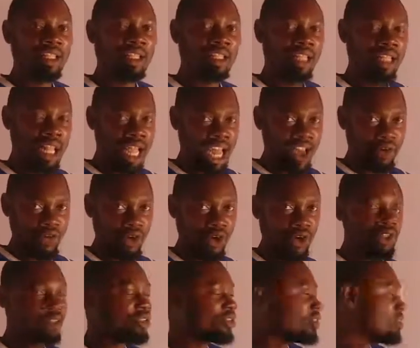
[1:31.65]

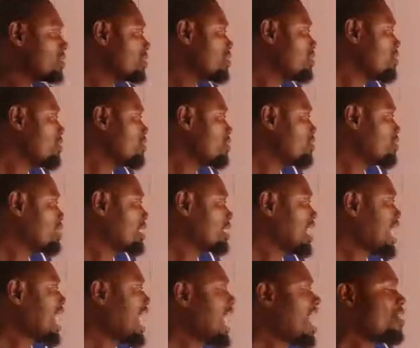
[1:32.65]
level that
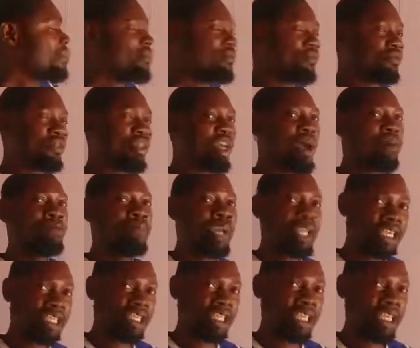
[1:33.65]
have the
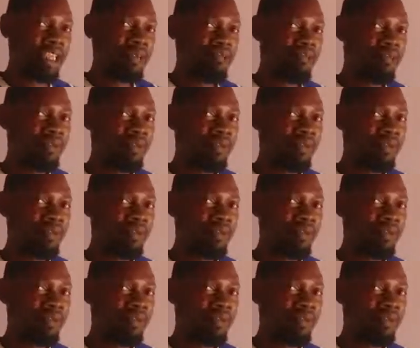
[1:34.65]
ability